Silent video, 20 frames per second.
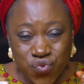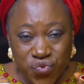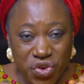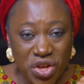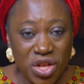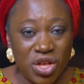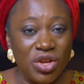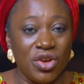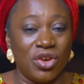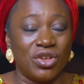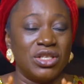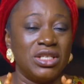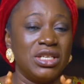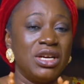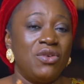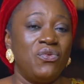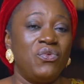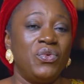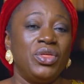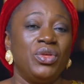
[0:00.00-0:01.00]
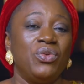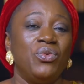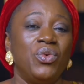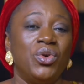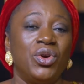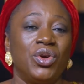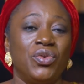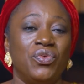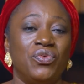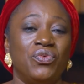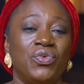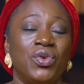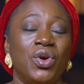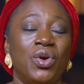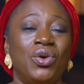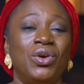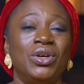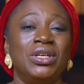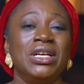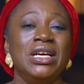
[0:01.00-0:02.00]
fill yourself with the Word of
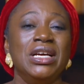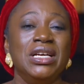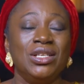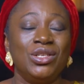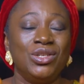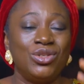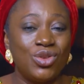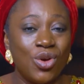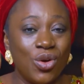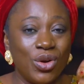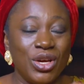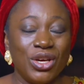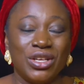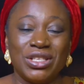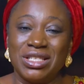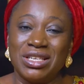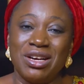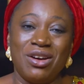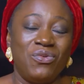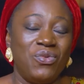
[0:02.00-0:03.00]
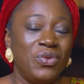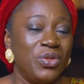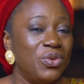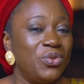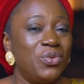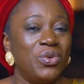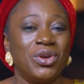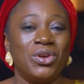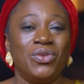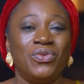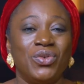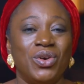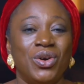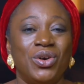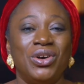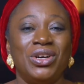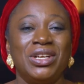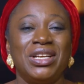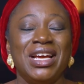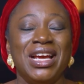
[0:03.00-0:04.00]
God, soak yourself with the Word of
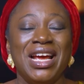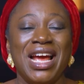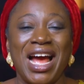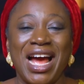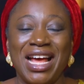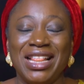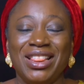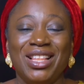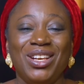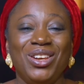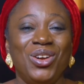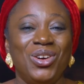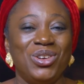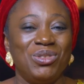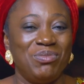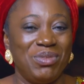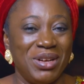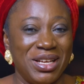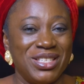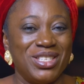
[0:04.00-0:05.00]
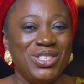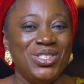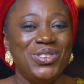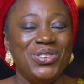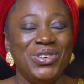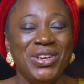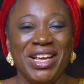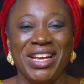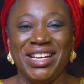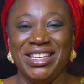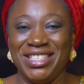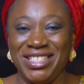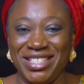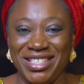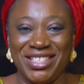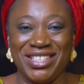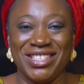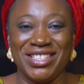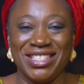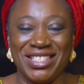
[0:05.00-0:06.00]
God, and the Lord bless you in
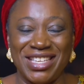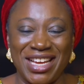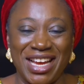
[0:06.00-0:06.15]
Jesus'